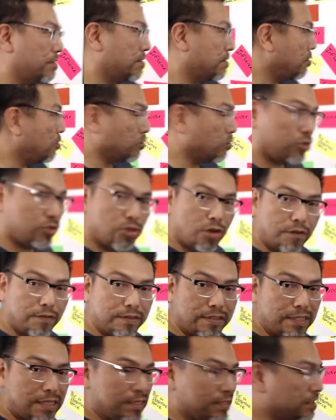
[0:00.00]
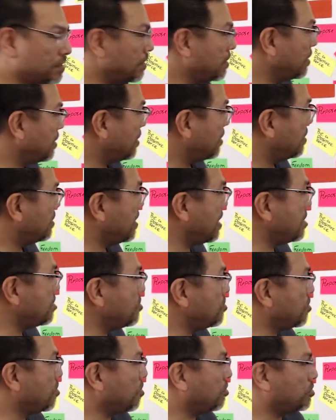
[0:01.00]
or services, then
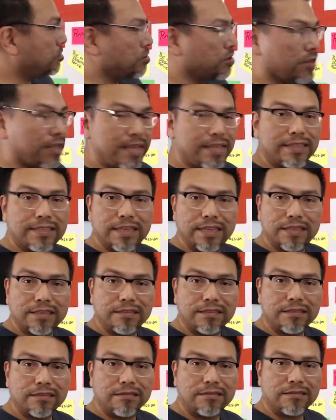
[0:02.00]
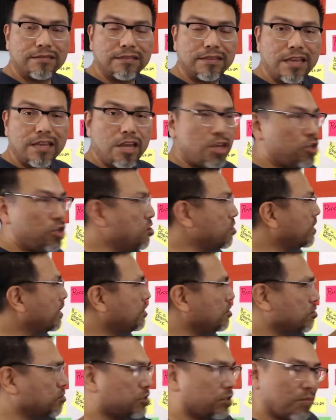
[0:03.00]
you go to LinkedIn. You can
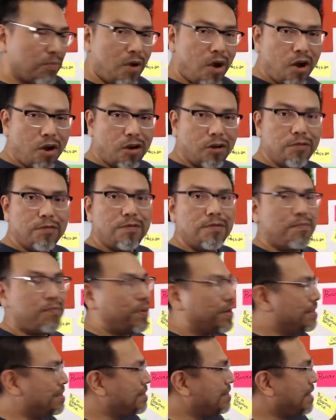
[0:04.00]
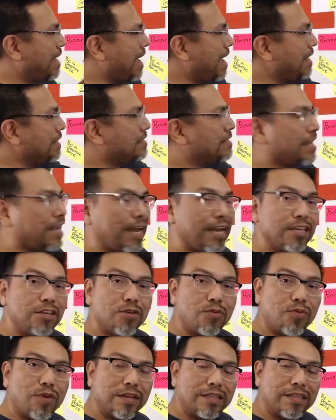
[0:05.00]
use them all, but that's how you
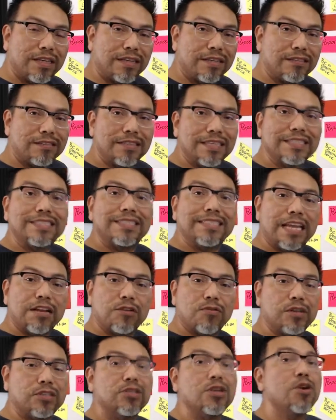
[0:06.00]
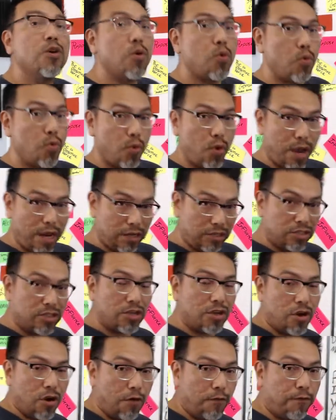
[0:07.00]
want to distinguish where to
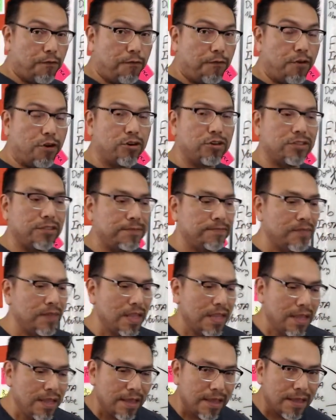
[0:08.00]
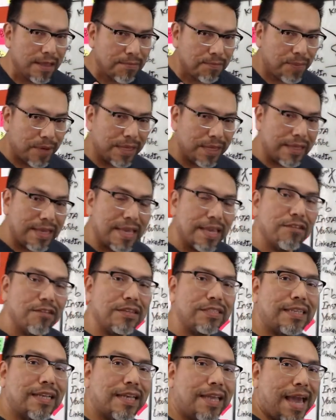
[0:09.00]
go first. But
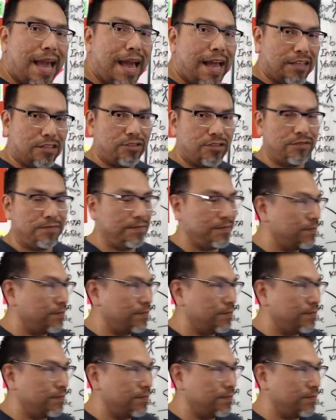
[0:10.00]
here's the catch